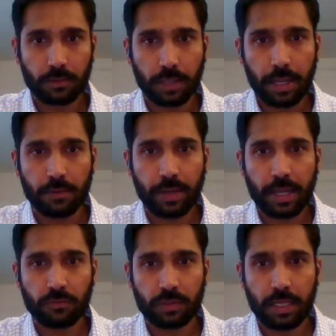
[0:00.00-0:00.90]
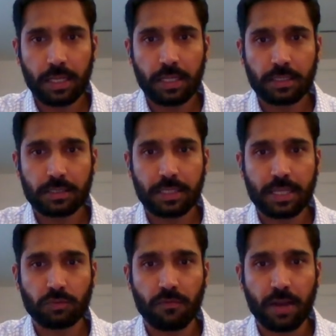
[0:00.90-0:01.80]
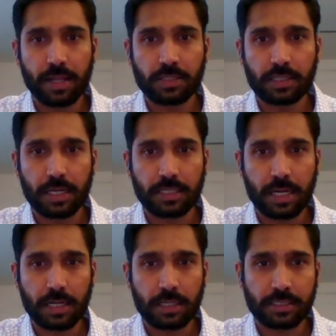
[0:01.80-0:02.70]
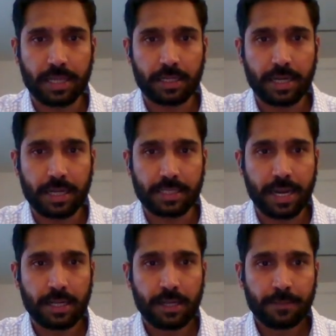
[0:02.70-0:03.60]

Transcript: Okay, we have 3 CSV files that is under this Kaggle dataset.